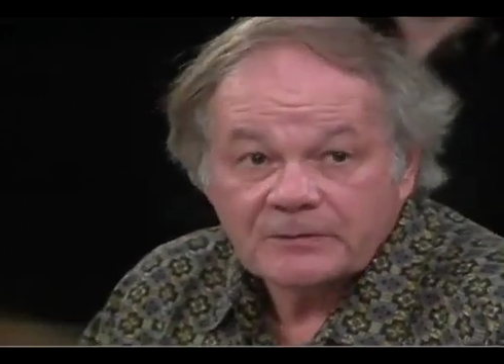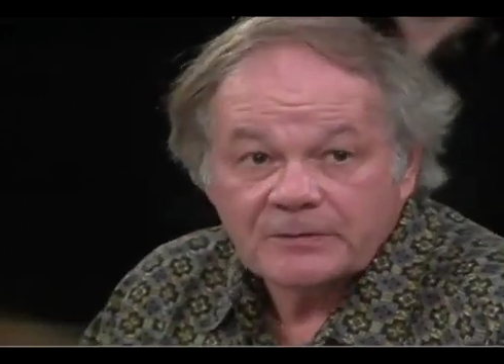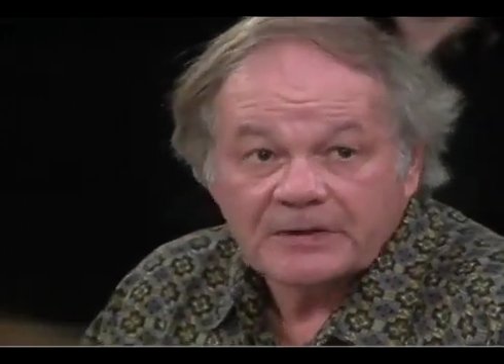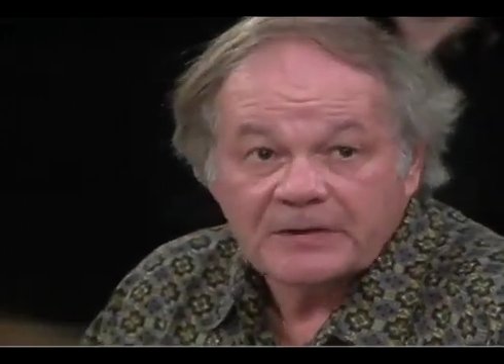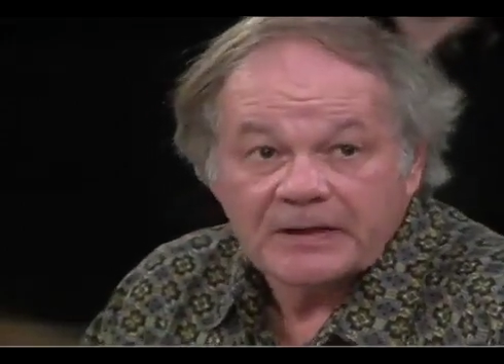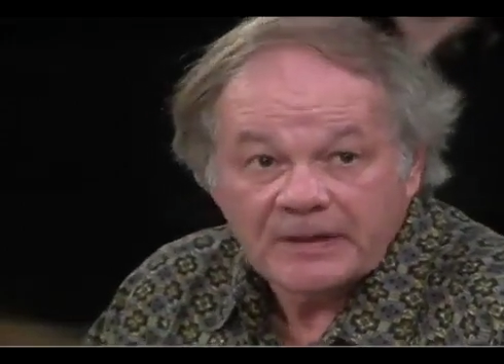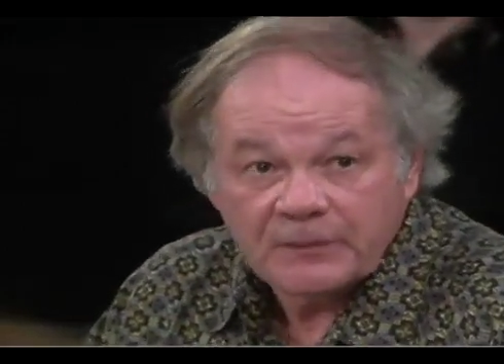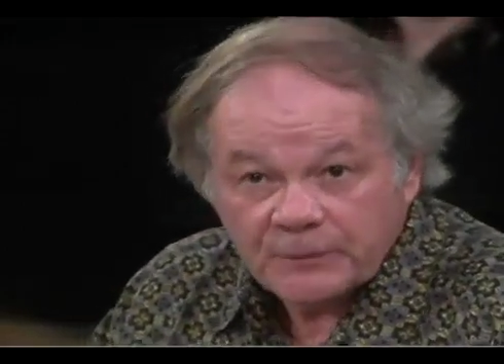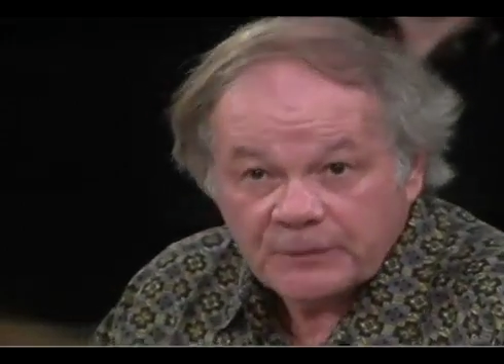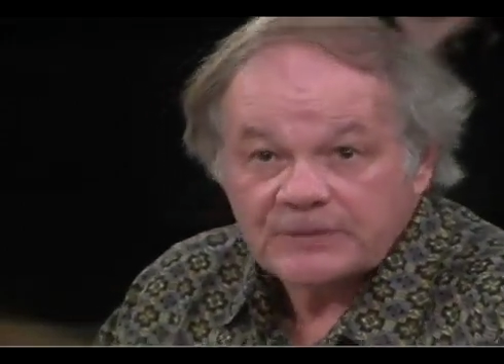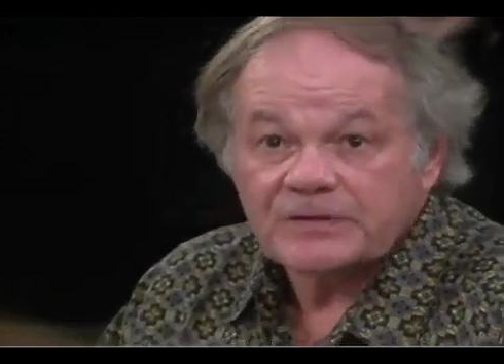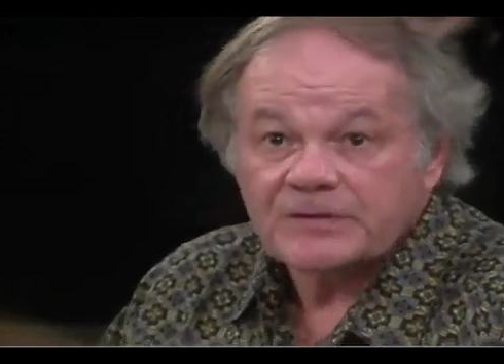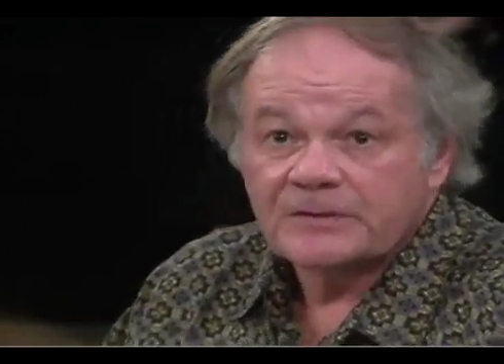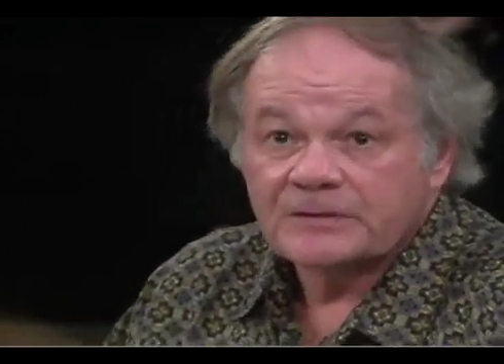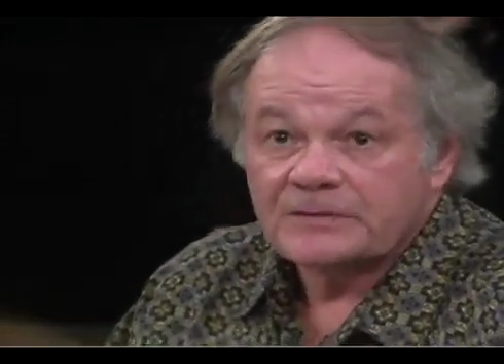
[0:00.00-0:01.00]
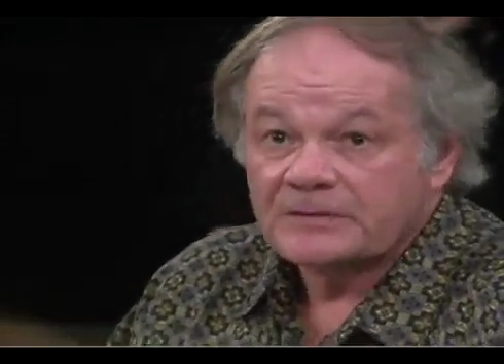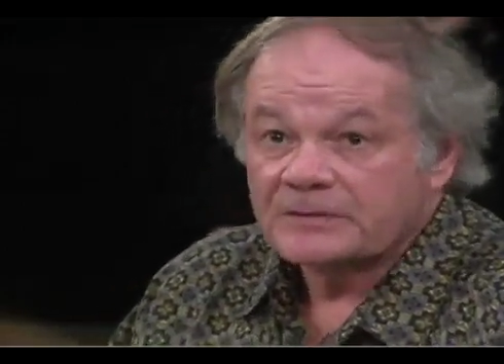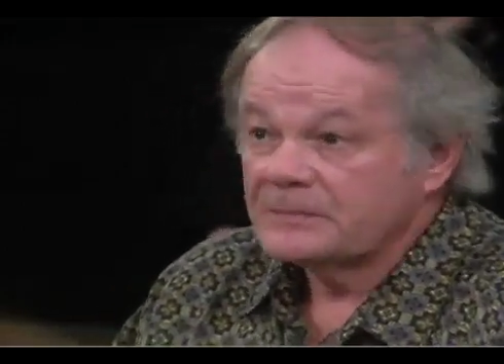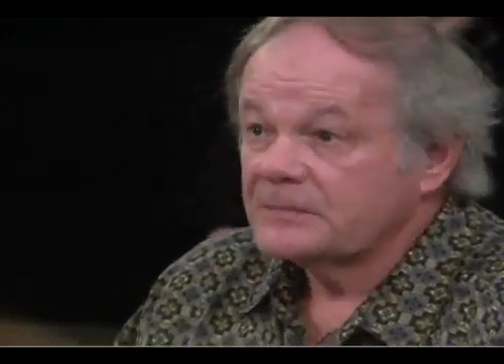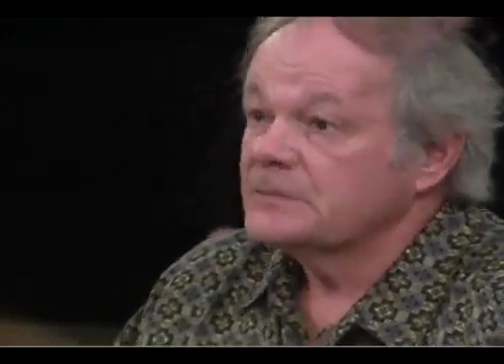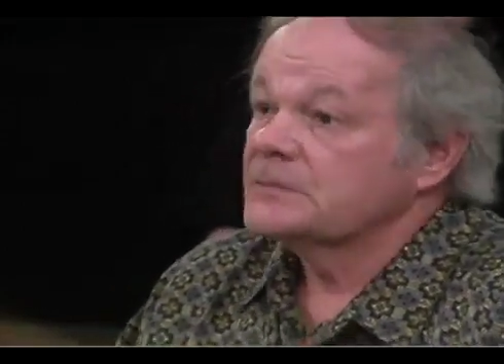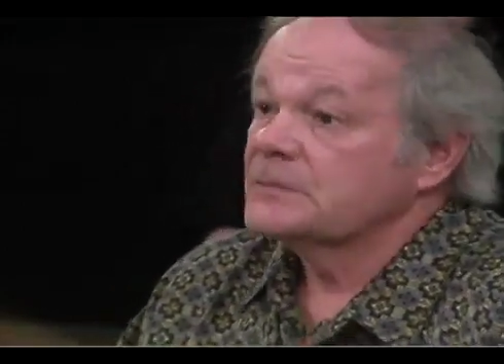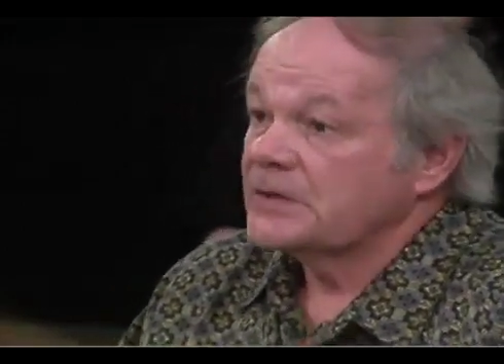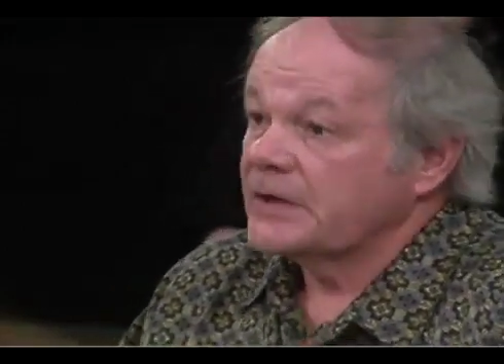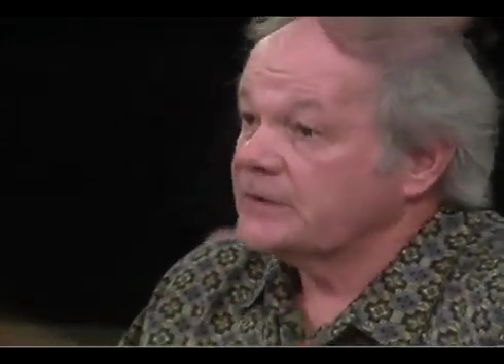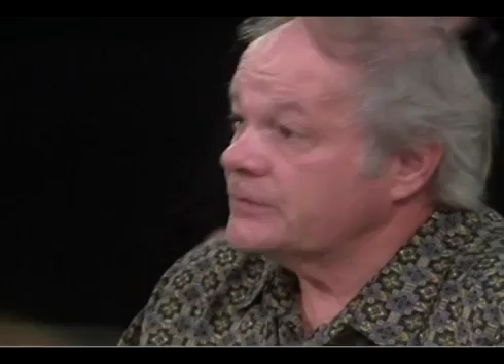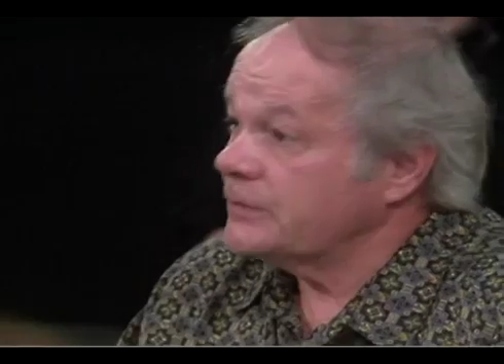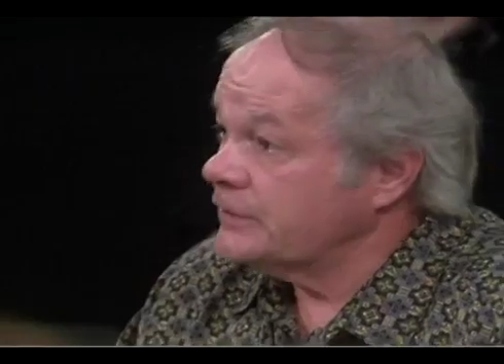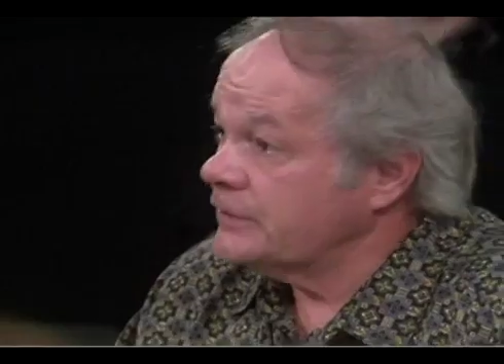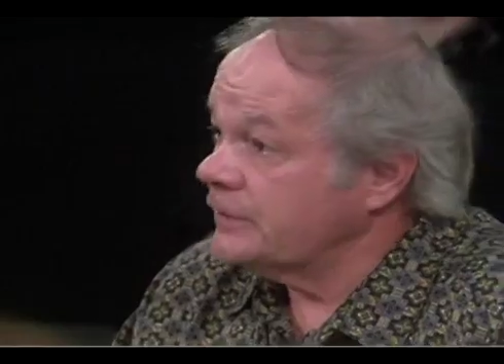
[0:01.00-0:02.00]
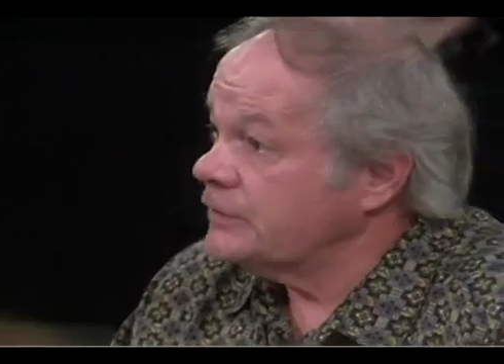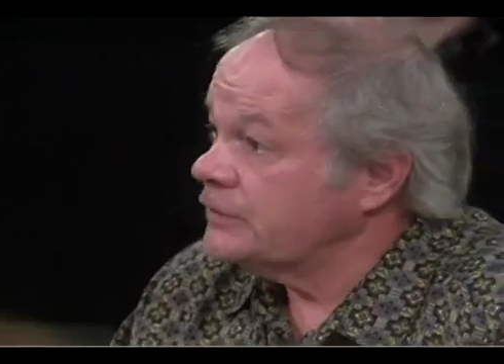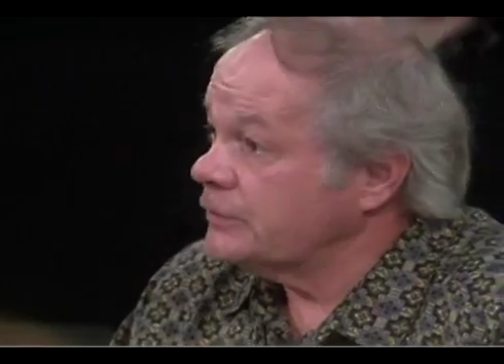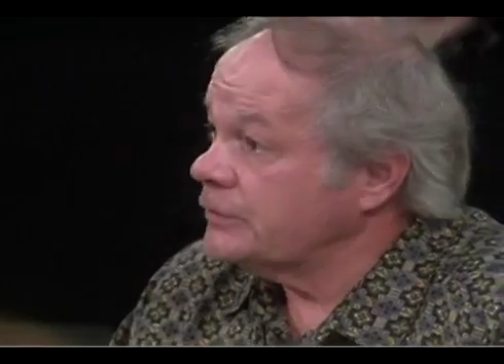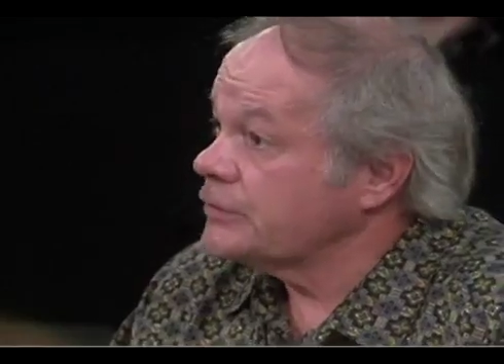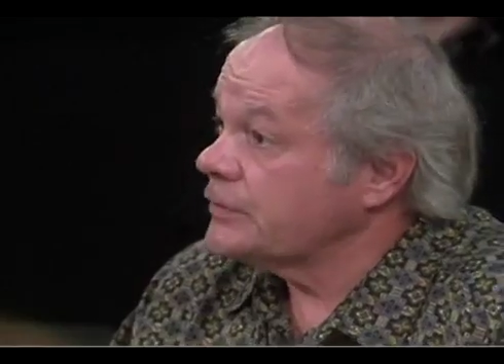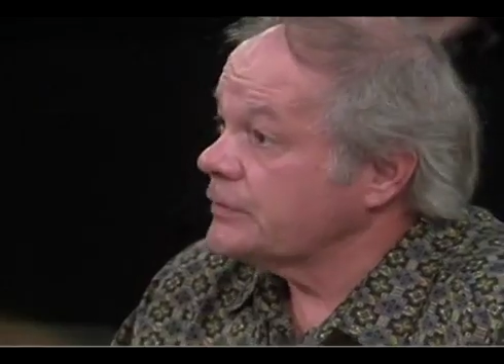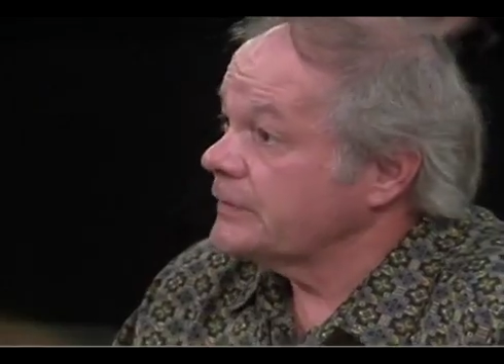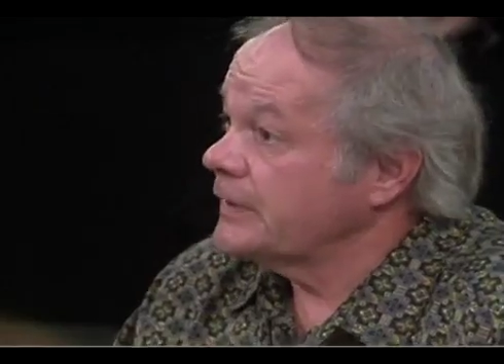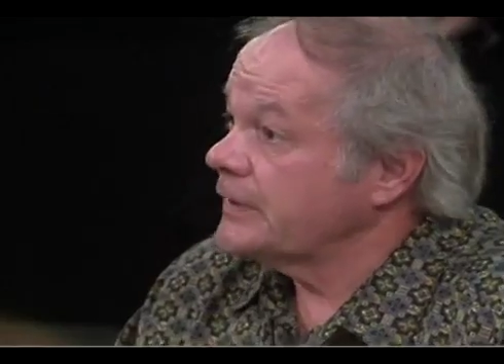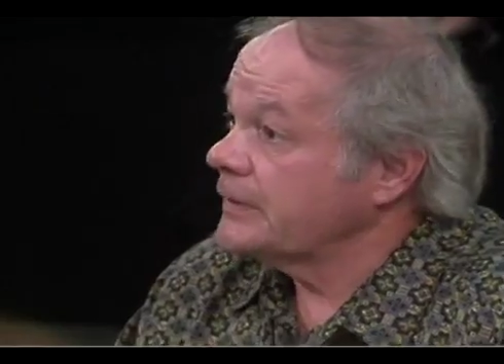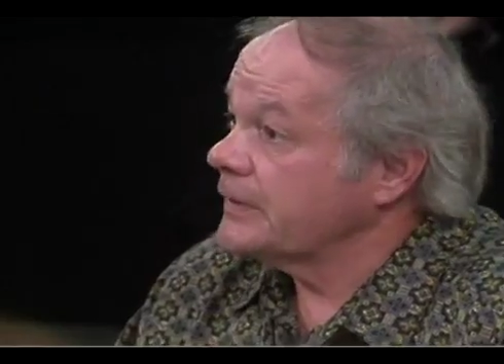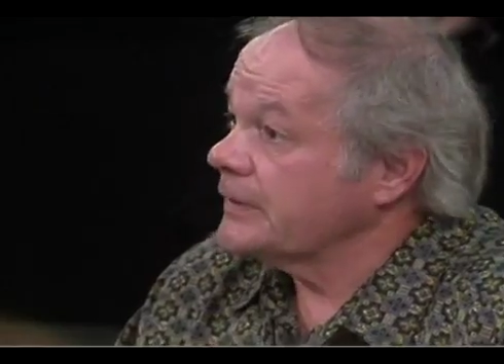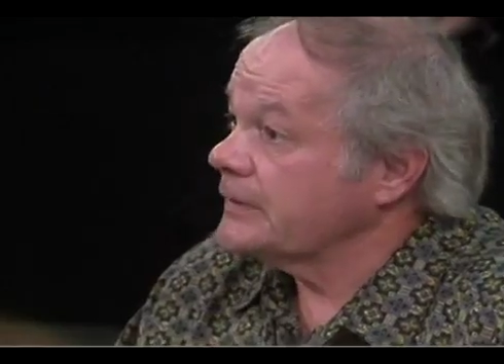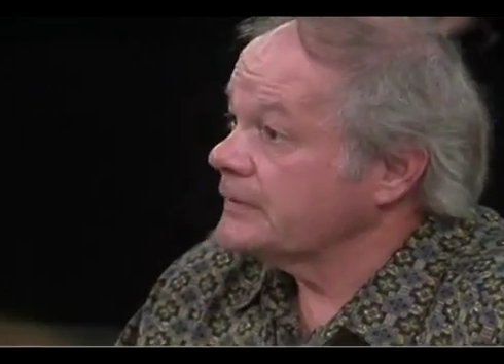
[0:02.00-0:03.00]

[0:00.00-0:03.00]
with infants into institutional daycare,